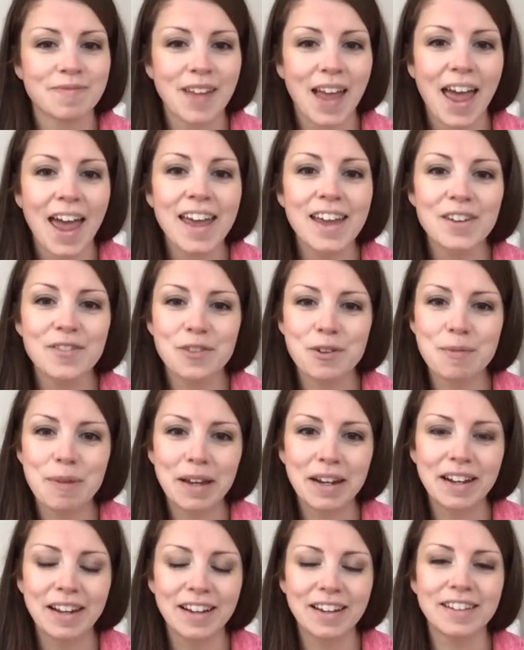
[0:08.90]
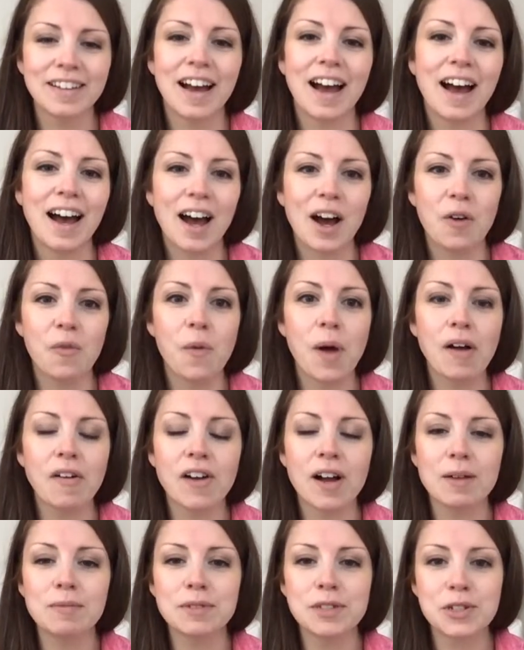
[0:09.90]
Hey everybody,
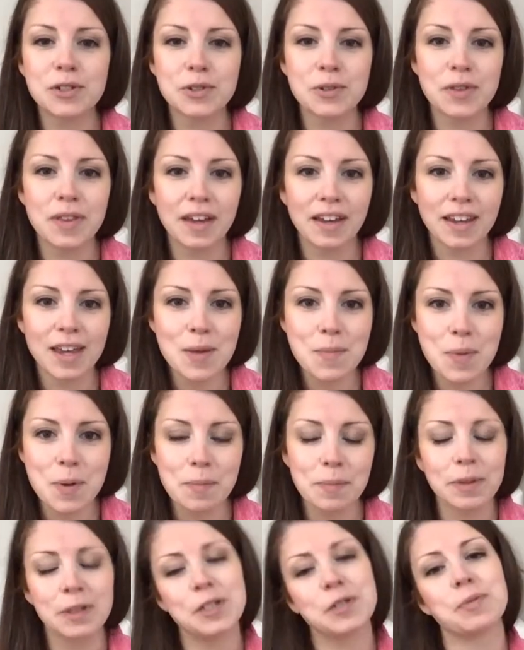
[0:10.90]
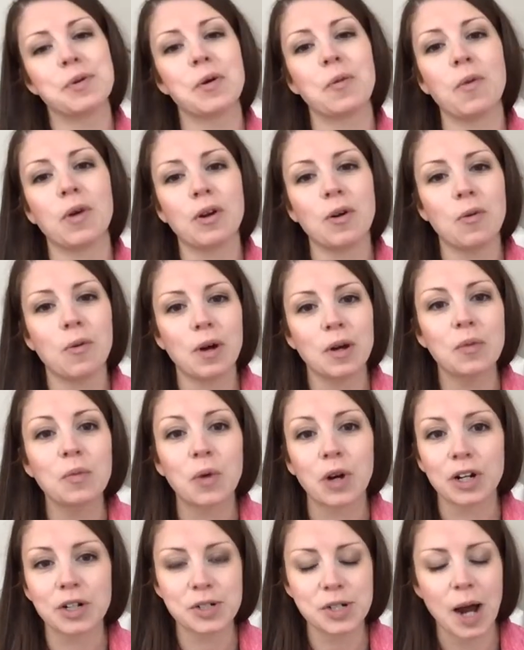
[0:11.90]
welcome to the Hip Impingement 101
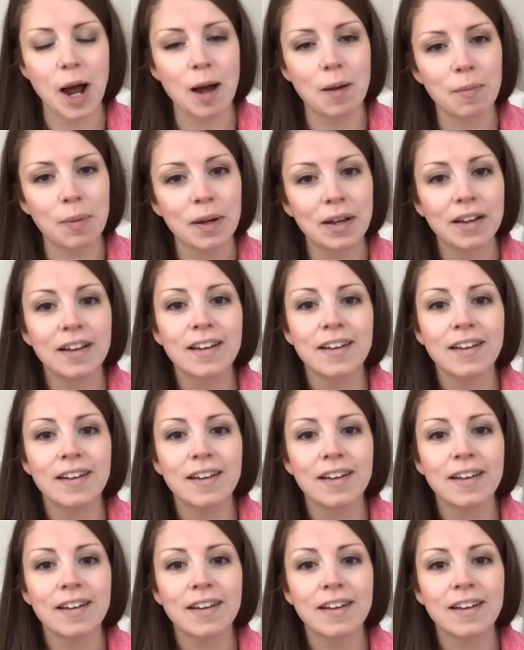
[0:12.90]
workshop.